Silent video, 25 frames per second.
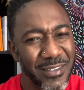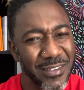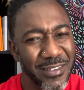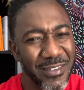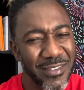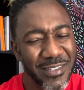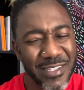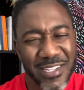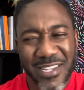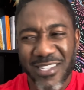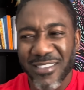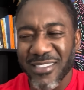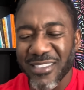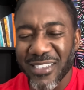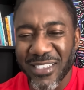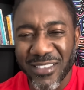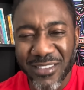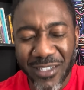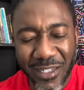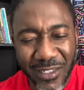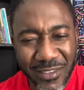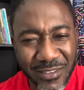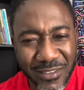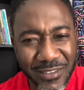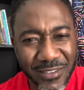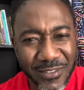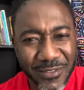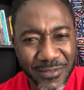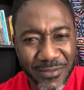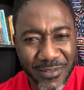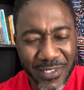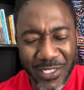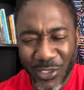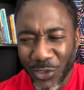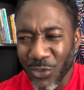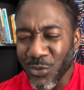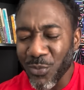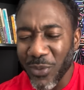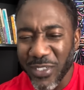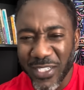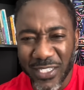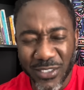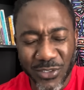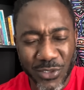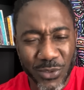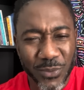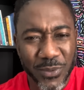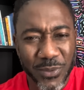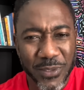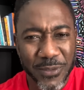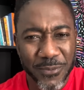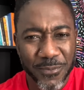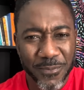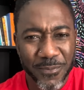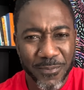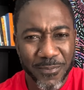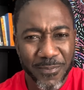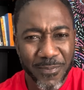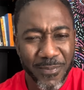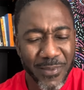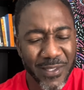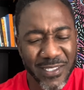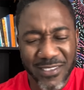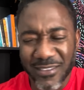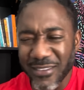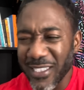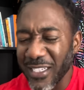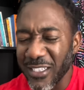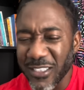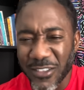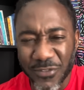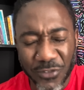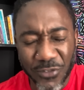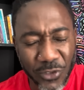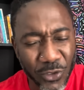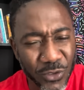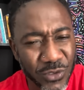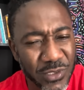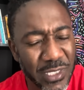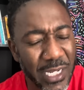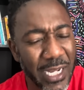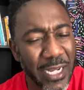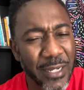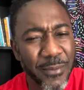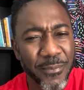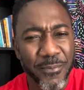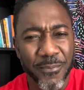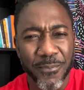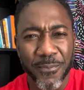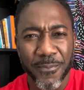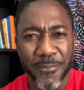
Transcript: He's an adult. He knows what he's doing. This is not his first time.